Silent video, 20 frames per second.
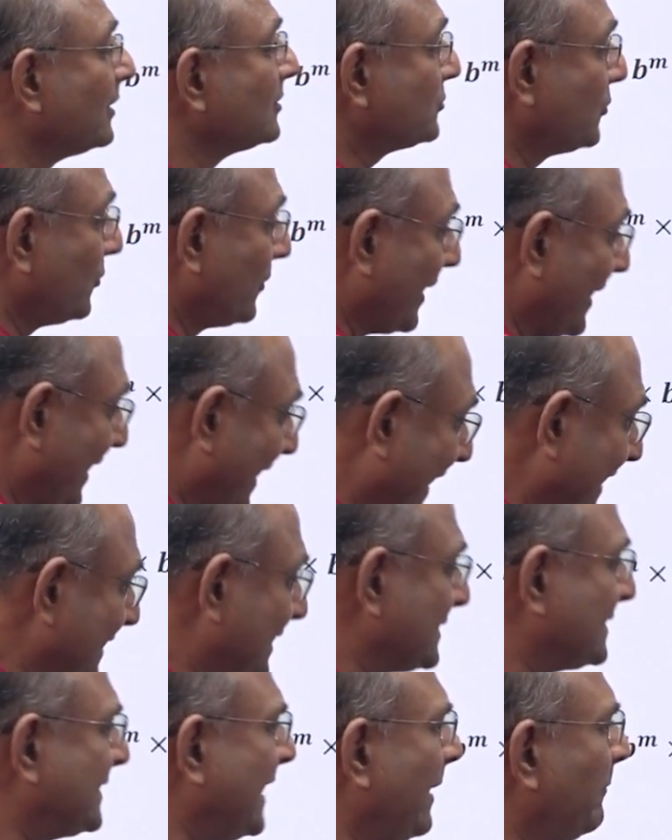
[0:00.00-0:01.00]
So you can write
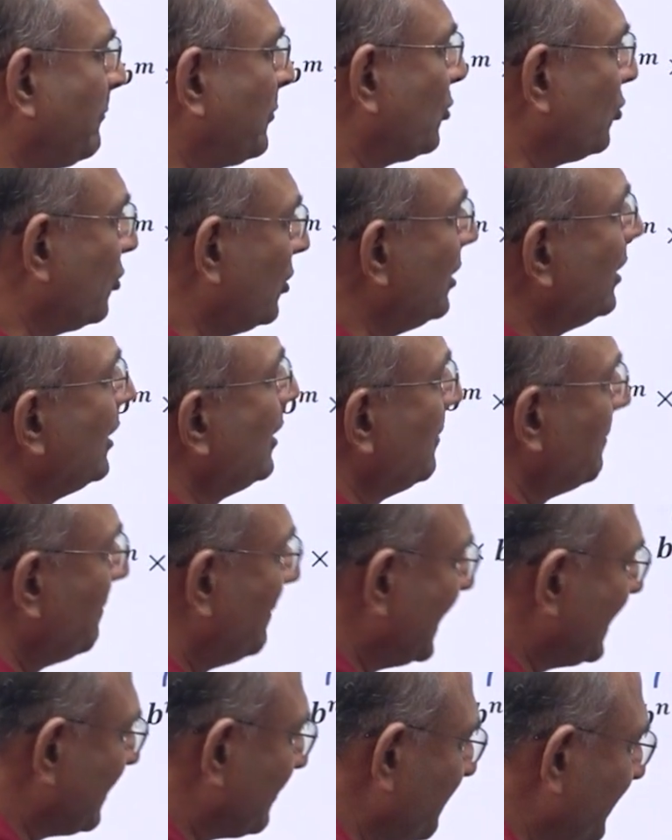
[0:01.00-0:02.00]
the same rule,
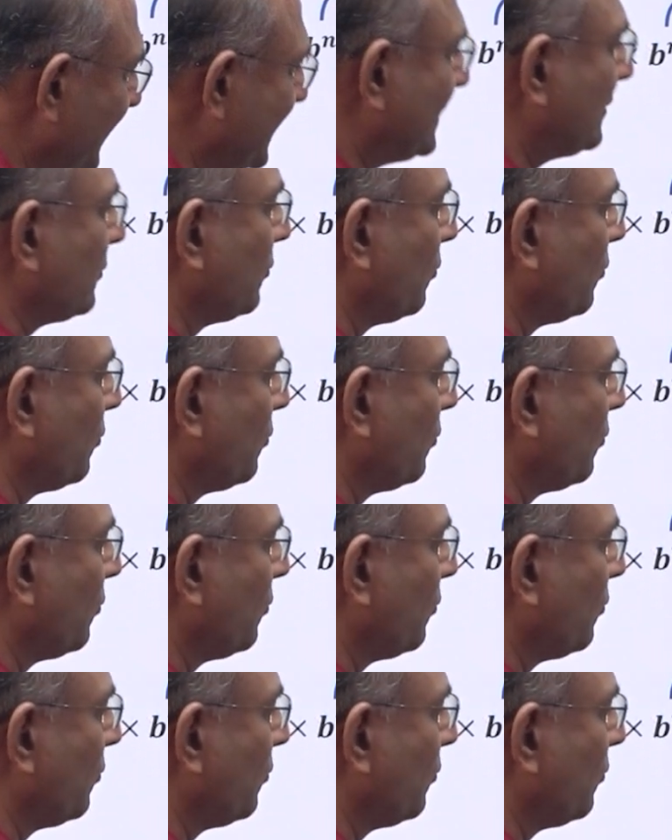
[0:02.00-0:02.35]
but with